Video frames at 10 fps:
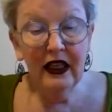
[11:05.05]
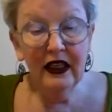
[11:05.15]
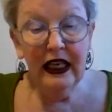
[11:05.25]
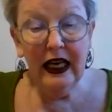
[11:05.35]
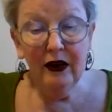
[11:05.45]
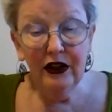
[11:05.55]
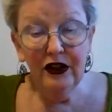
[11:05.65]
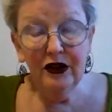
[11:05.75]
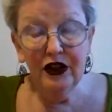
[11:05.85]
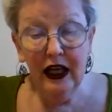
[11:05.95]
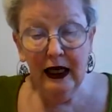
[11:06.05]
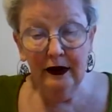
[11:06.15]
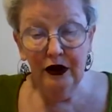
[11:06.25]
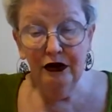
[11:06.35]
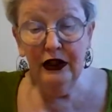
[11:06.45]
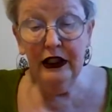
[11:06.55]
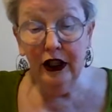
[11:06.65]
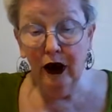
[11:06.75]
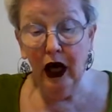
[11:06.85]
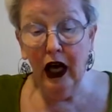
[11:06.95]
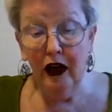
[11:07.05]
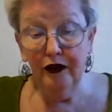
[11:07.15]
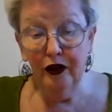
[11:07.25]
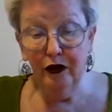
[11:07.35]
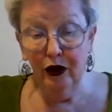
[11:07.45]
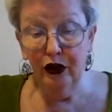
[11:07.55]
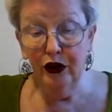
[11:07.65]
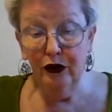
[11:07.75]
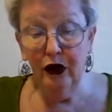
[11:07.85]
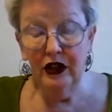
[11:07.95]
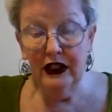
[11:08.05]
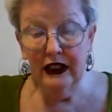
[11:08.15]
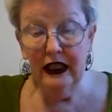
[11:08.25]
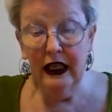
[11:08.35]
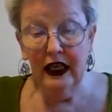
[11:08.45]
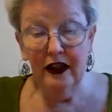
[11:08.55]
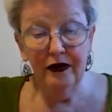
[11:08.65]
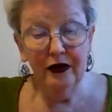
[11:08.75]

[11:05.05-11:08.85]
Now is your time to really go after what you want in life.